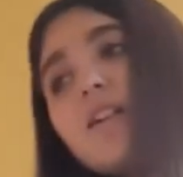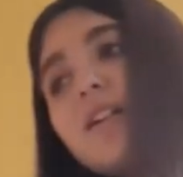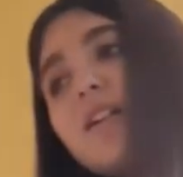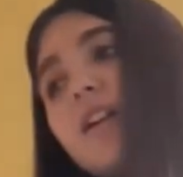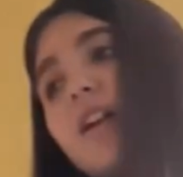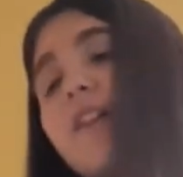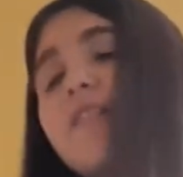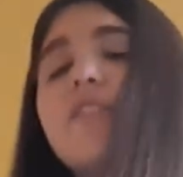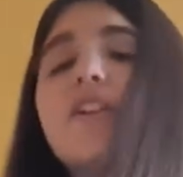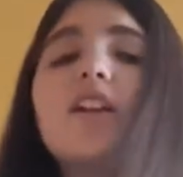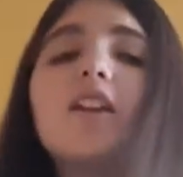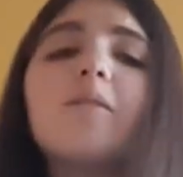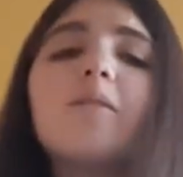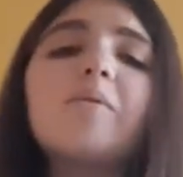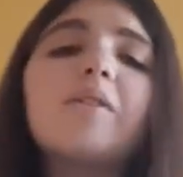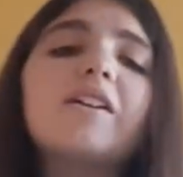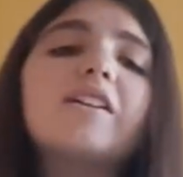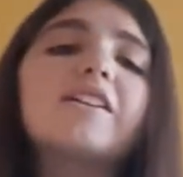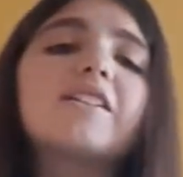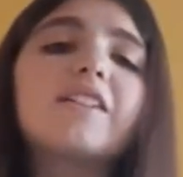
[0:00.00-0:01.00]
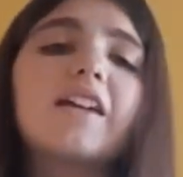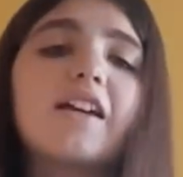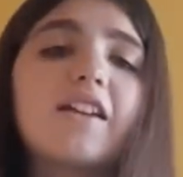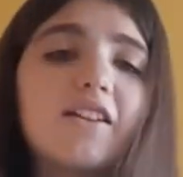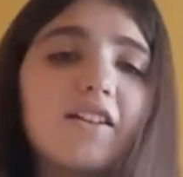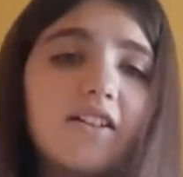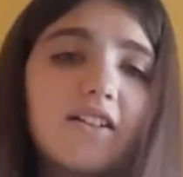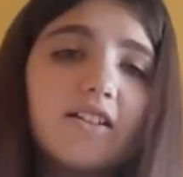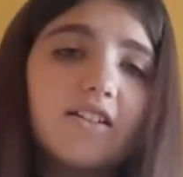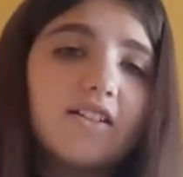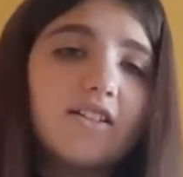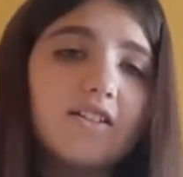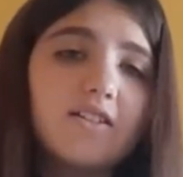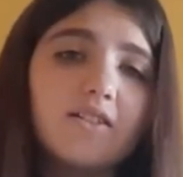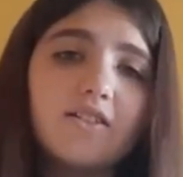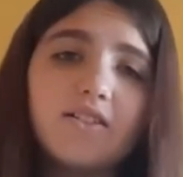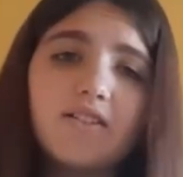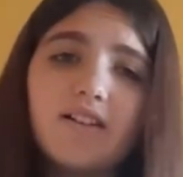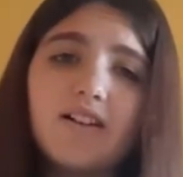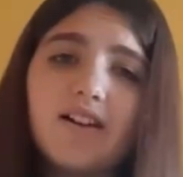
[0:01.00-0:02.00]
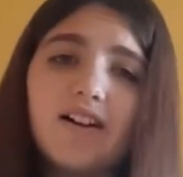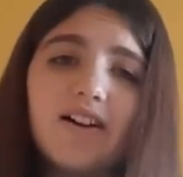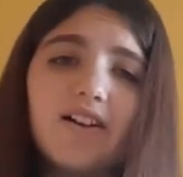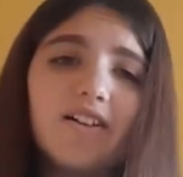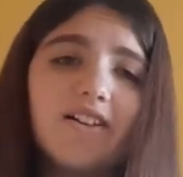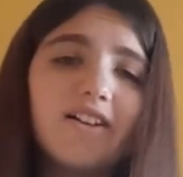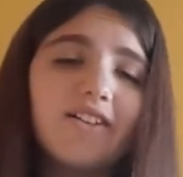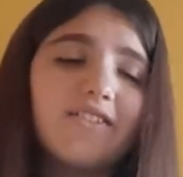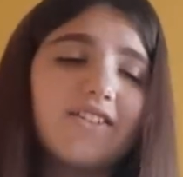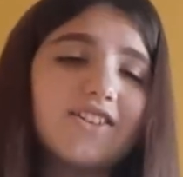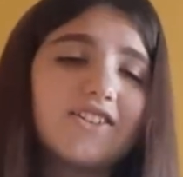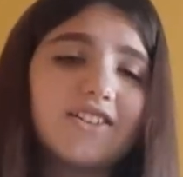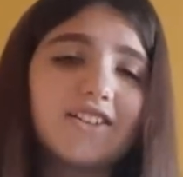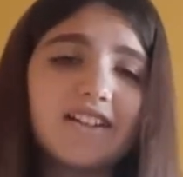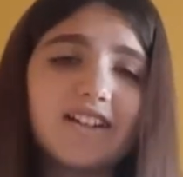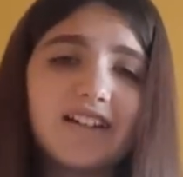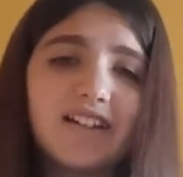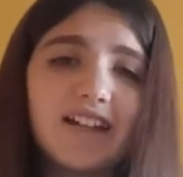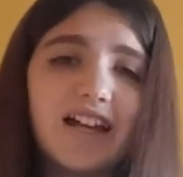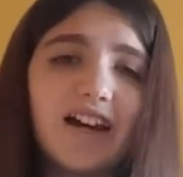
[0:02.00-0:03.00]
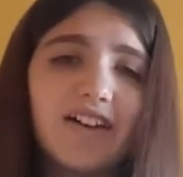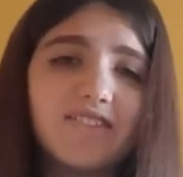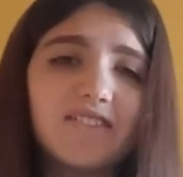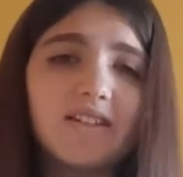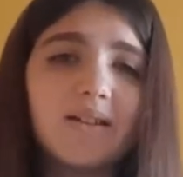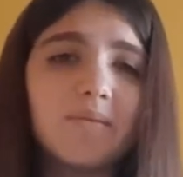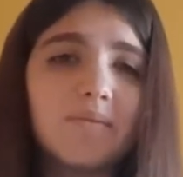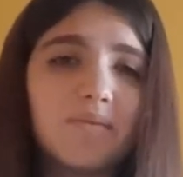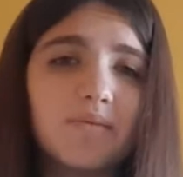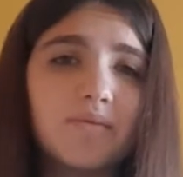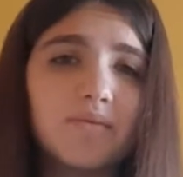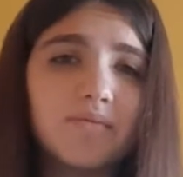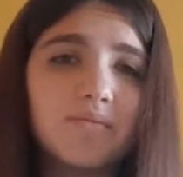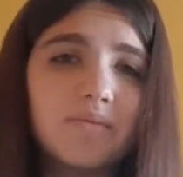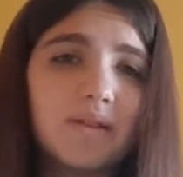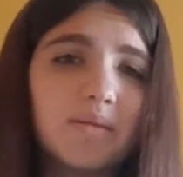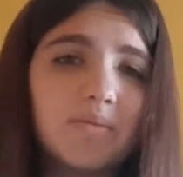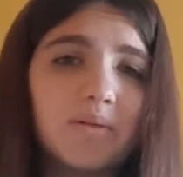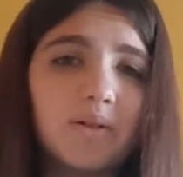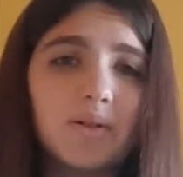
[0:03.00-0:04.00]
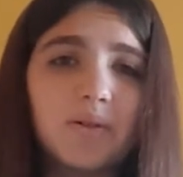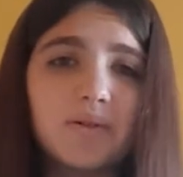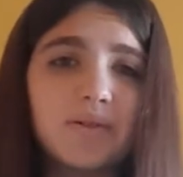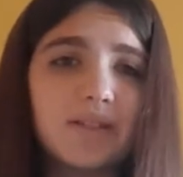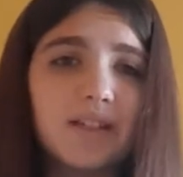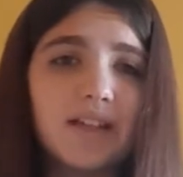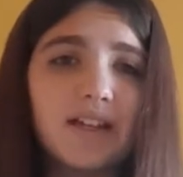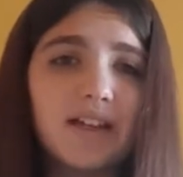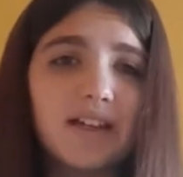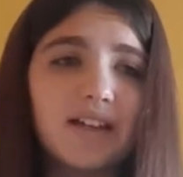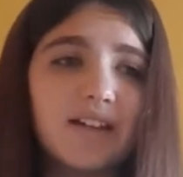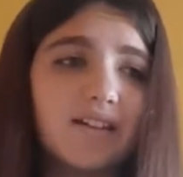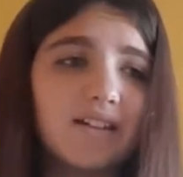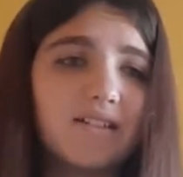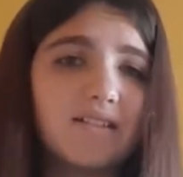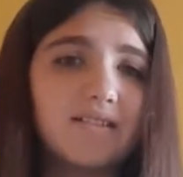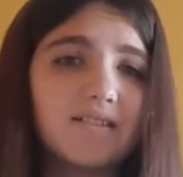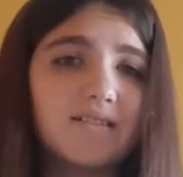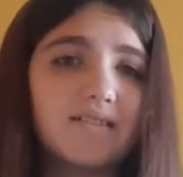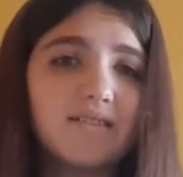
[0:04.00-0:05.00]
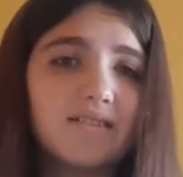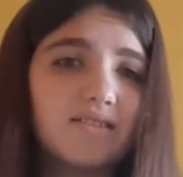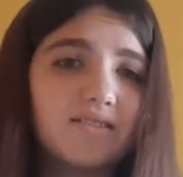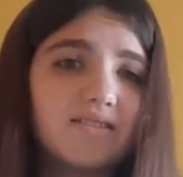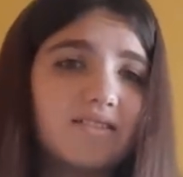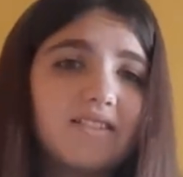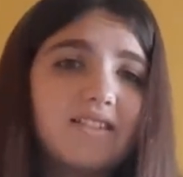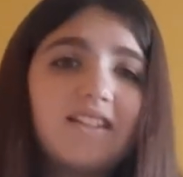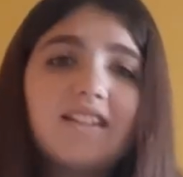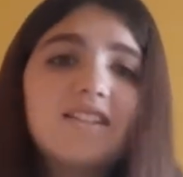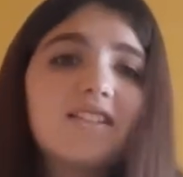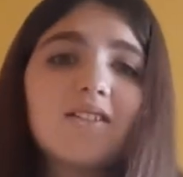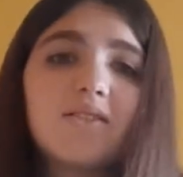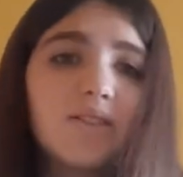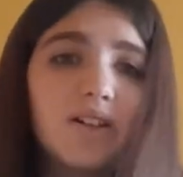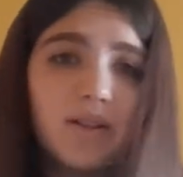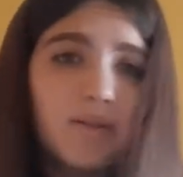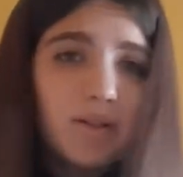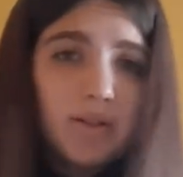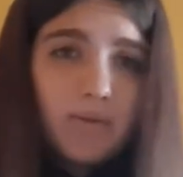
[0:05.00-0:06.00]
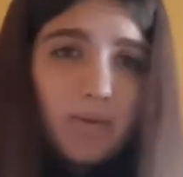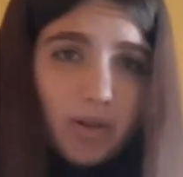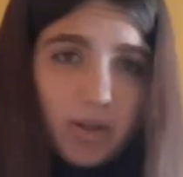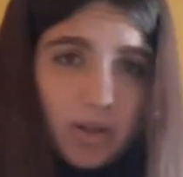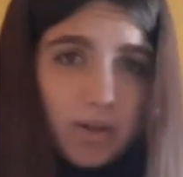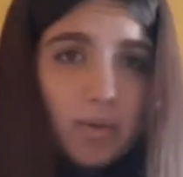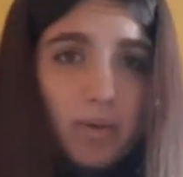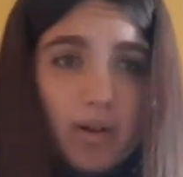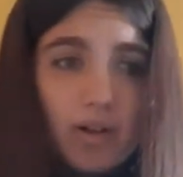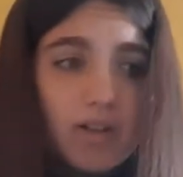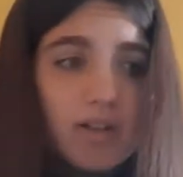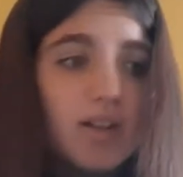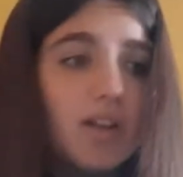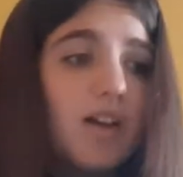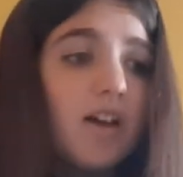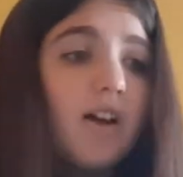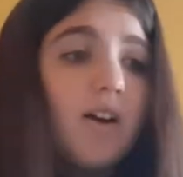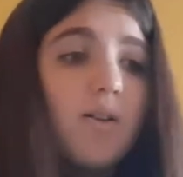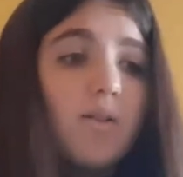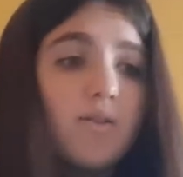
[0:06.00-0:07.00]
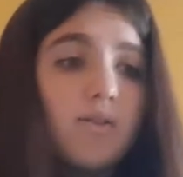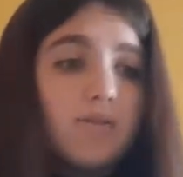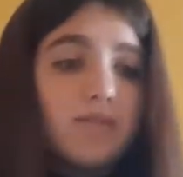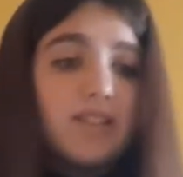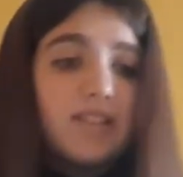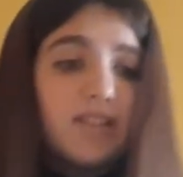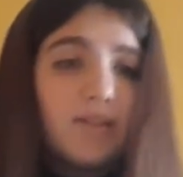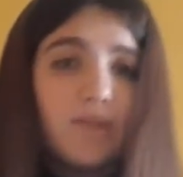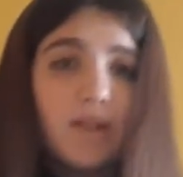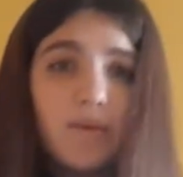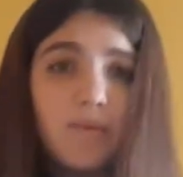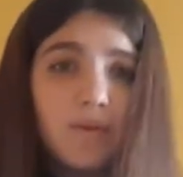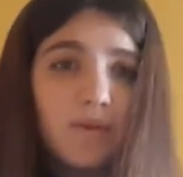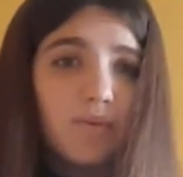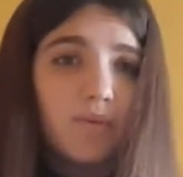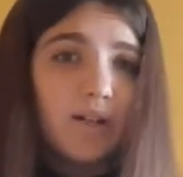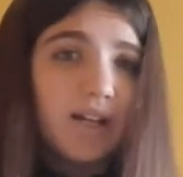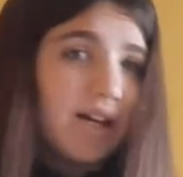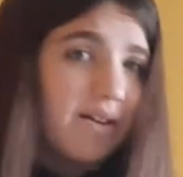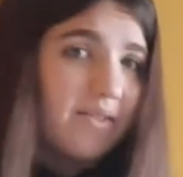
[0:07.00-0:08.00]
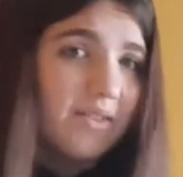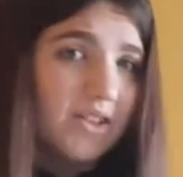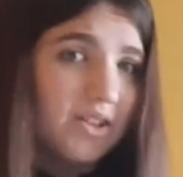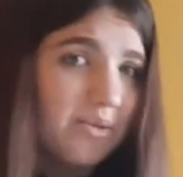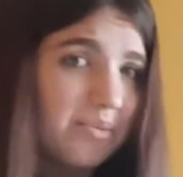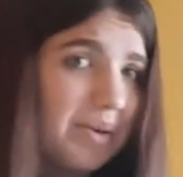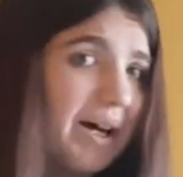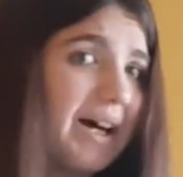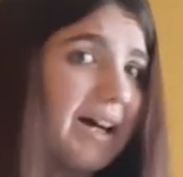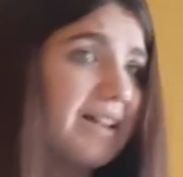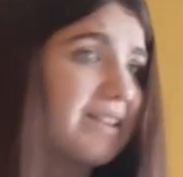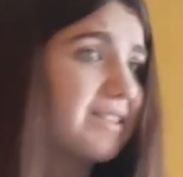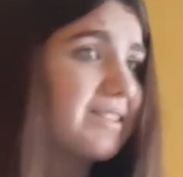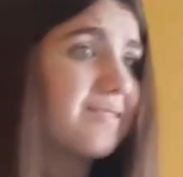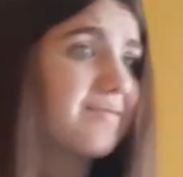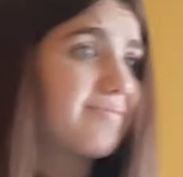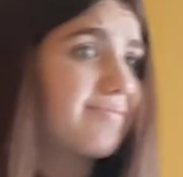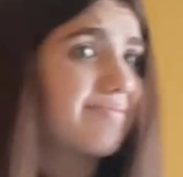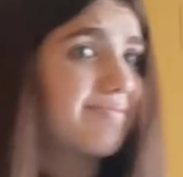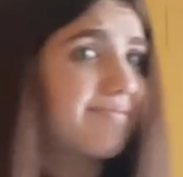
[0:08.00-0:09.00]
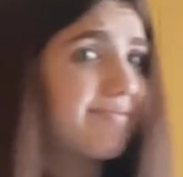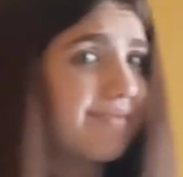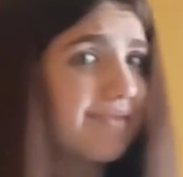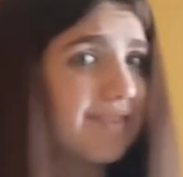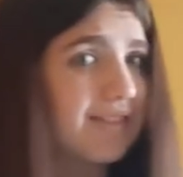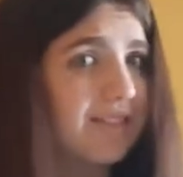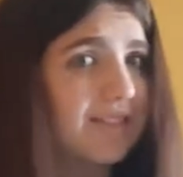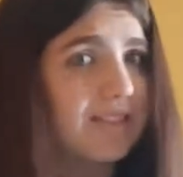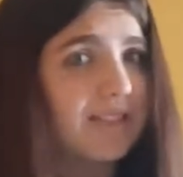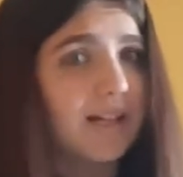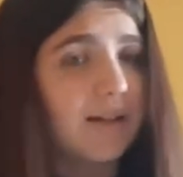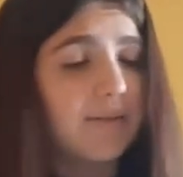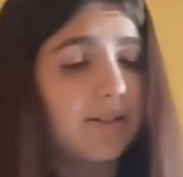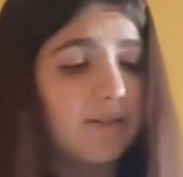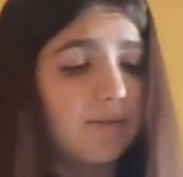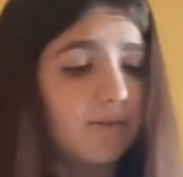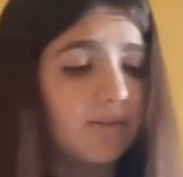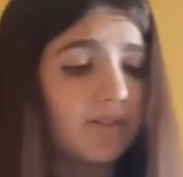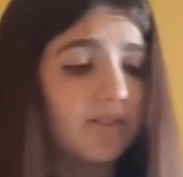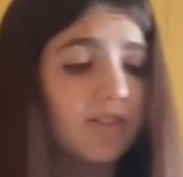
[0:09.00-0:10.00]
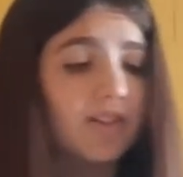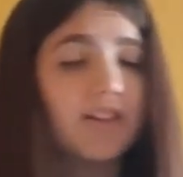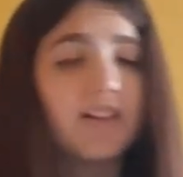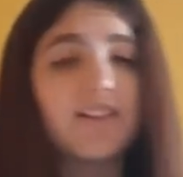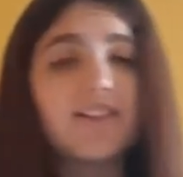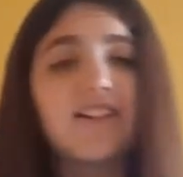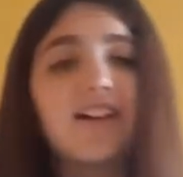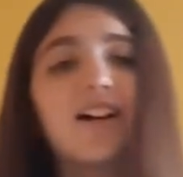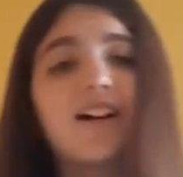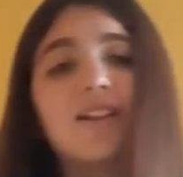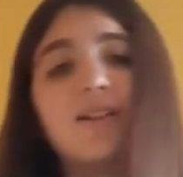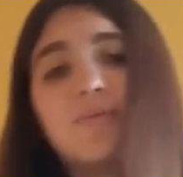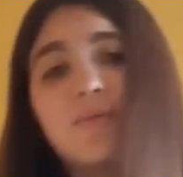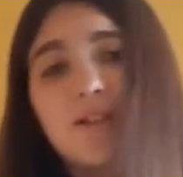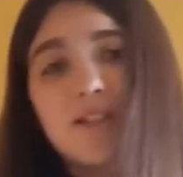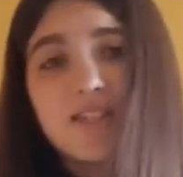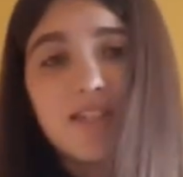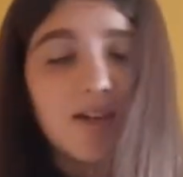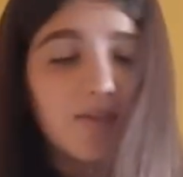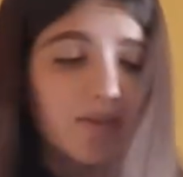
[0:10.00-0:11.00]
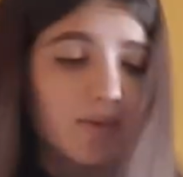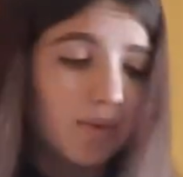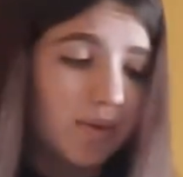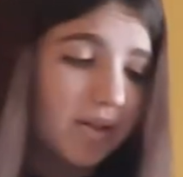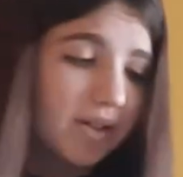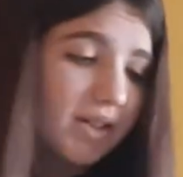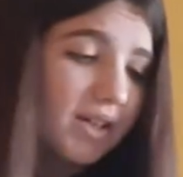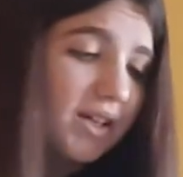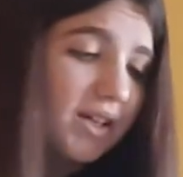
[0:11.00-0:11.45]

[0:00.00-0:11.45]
If you're going to be a dictator, you are eventually going to have some people who disagree with what you want, who disagree with whatever you pass. It's inevitable. You can't appease everyone.